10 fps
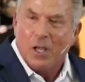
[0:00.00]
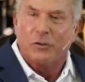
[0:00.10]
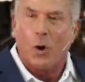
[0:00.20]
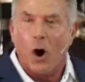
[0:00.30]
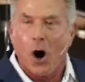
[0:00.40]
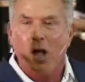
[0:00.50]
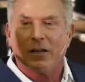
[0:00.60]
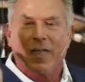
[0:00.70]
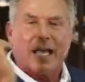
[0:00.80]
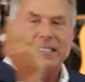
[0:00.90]
So, all
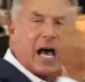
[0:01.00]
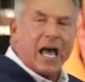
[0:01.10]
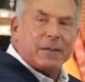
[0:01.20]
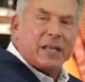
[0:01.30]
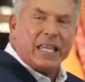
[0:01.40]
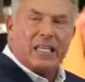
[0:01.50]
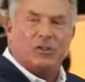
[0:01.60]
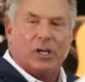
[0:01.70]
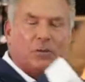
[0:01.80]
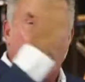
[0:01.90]
of that time in
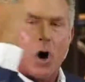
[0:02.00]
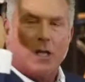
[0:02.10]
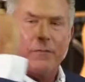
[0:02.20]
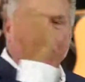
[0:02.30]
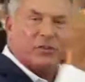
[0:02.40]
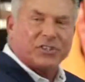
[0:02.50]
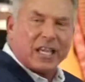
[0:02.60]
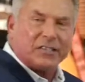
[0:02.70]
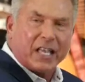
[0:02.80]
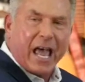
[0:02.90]
Egypt, all of those
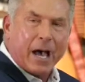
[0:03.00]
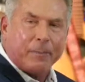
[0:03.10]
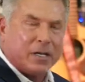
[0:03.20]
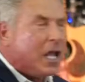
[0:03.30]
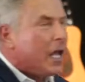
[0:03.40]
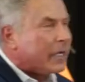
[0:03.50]
things that happened,